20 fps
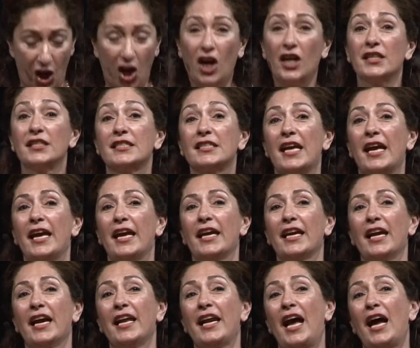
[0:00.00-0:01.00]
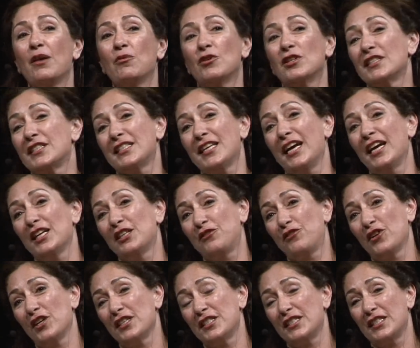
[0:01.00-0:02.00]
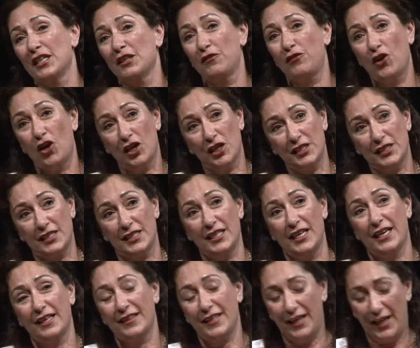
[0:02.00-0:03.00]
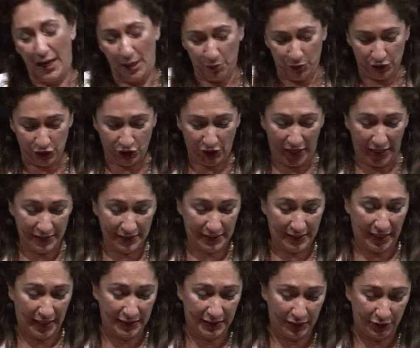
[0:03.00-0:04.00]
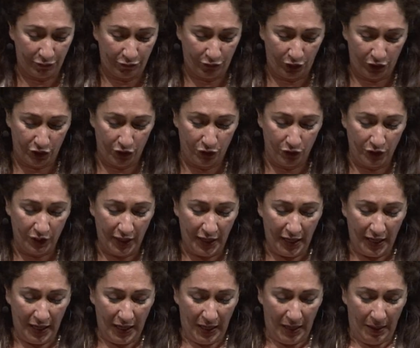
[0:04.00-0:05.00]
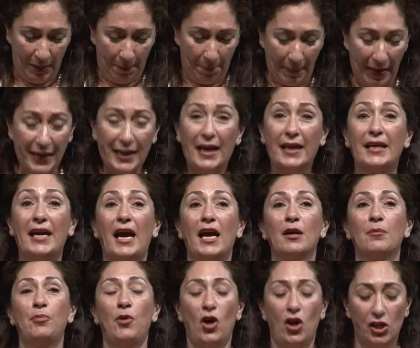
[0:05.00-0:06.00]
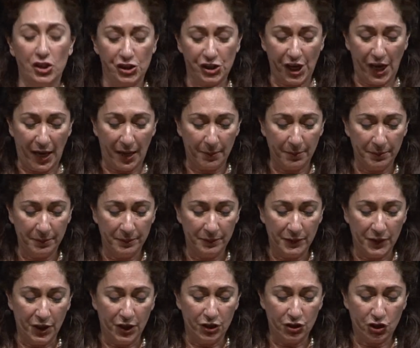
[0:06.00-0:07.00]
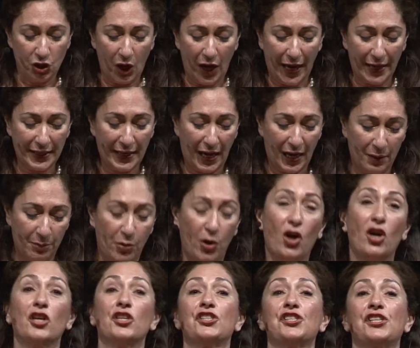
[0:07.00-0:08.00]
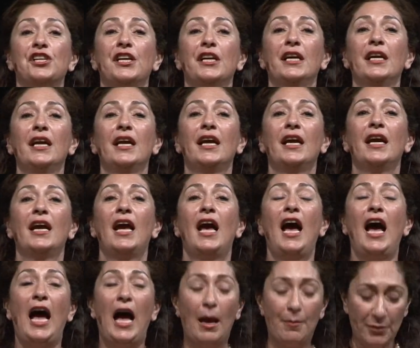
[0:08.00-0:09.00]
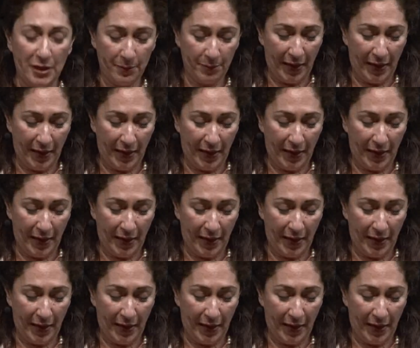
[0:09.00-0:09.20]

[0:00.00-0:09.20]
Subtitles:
are saying, and I will say it first in Farsi and then I will translate it for you. Man agar pasham, to agar pashi, hame